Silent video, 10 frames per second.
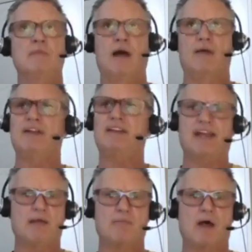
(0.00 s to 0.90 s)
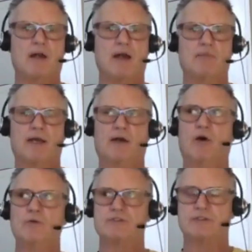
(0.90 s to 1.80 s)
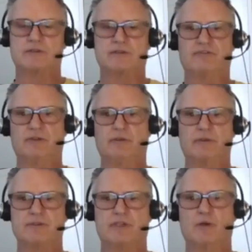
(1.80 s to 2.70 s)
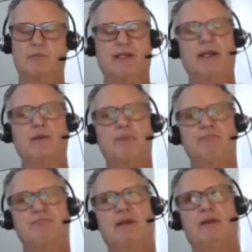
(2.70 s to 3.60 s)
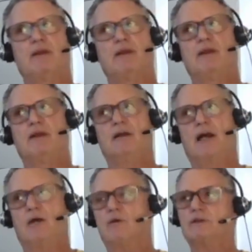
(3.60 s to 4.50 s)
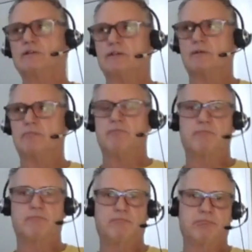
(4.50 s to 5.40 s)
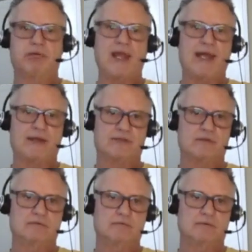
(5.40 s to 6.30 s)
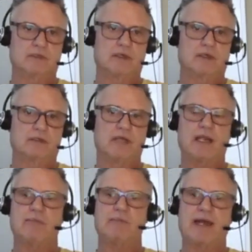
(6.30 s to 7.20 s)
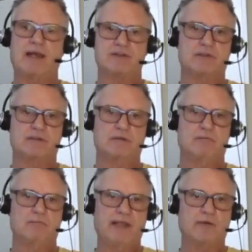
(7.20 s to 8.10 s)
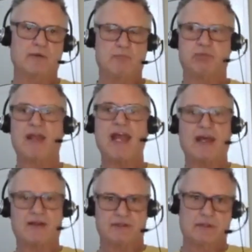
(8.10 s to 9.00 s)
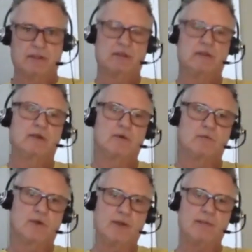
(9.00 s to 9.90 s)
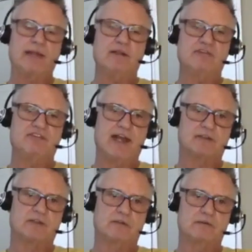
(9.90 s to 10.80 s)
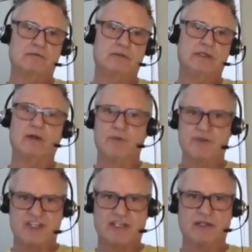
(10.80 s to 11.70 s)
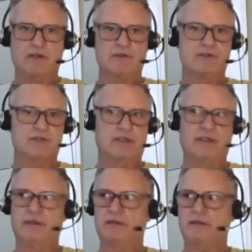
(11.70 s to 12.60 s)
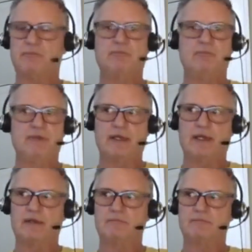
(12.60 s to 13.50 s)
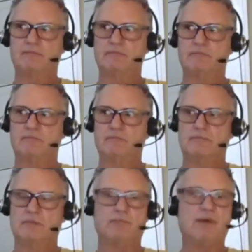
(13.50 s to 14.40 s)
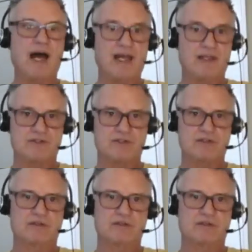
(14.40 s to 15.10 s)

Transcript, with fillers: I think they got bought out by Hostess a few years ago. But anyway, I worked at the plant, uh, Dolly Madison bakery plant, where they manufactured, you know, the zingers, the the the uh, the pies,